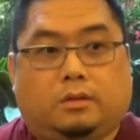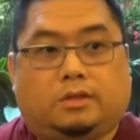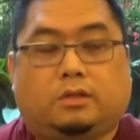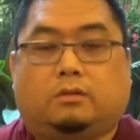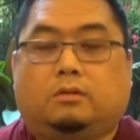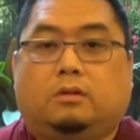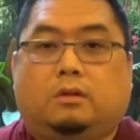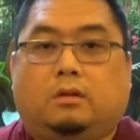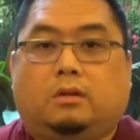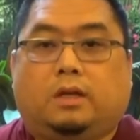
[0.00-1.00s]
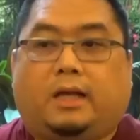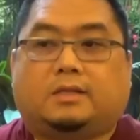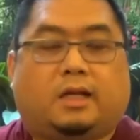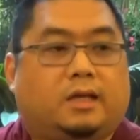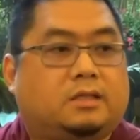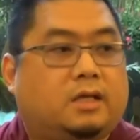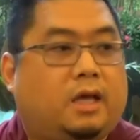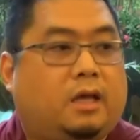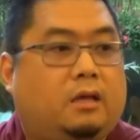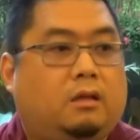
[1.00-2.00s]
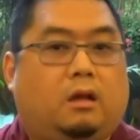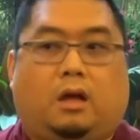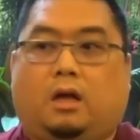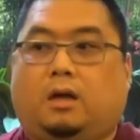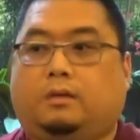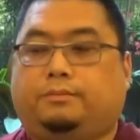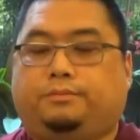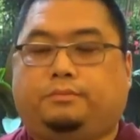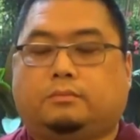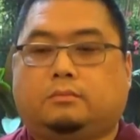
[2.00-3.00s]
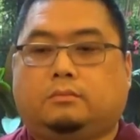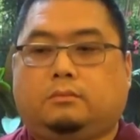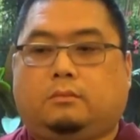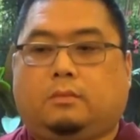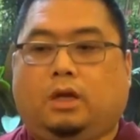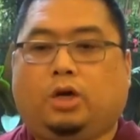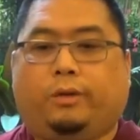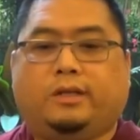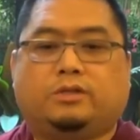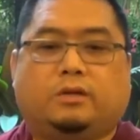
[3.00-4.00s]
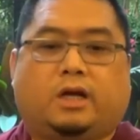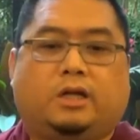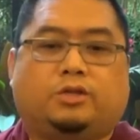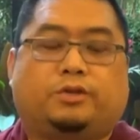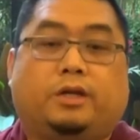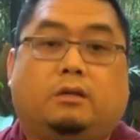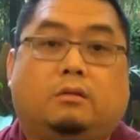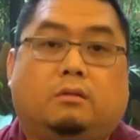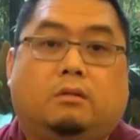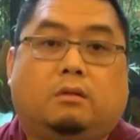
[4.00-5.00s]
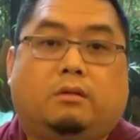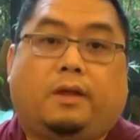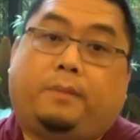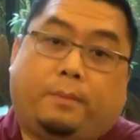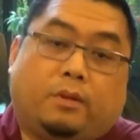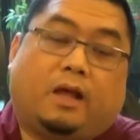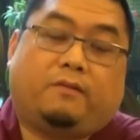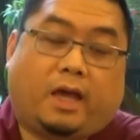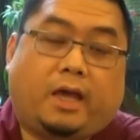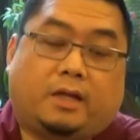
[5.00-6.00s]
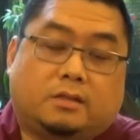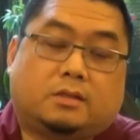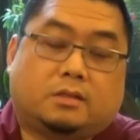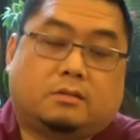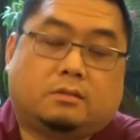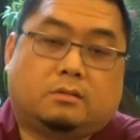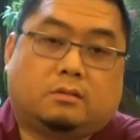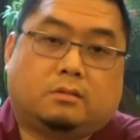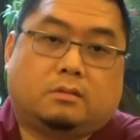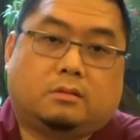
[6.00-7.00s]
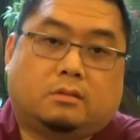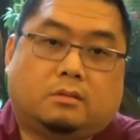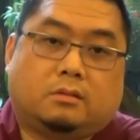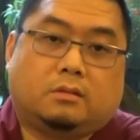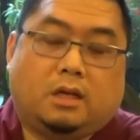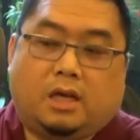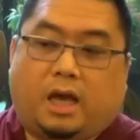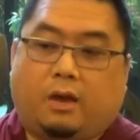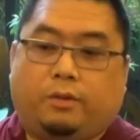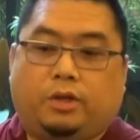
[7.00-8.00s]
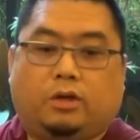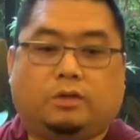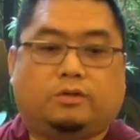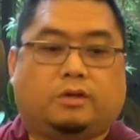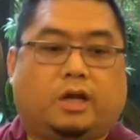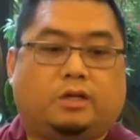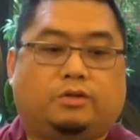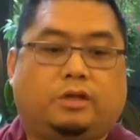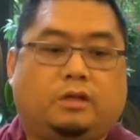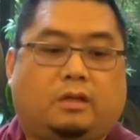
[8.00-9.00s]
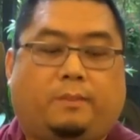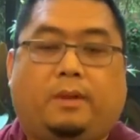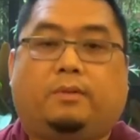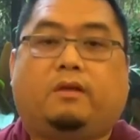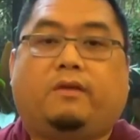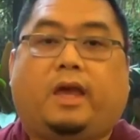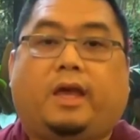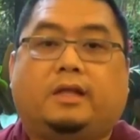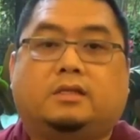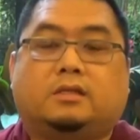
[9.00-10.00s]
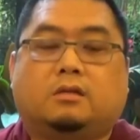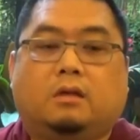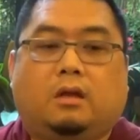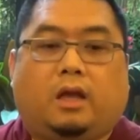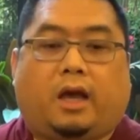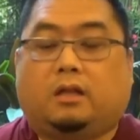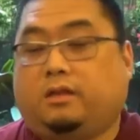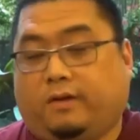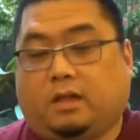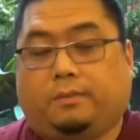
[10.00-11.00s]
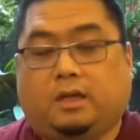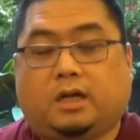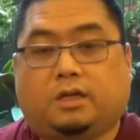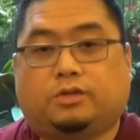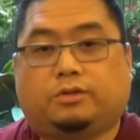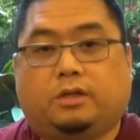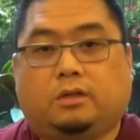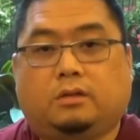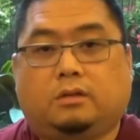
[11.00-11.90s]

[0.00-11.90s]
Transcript: So it's like saying going to a country that people have AIDS. And when you go to a country that people have AIDS, a developing country,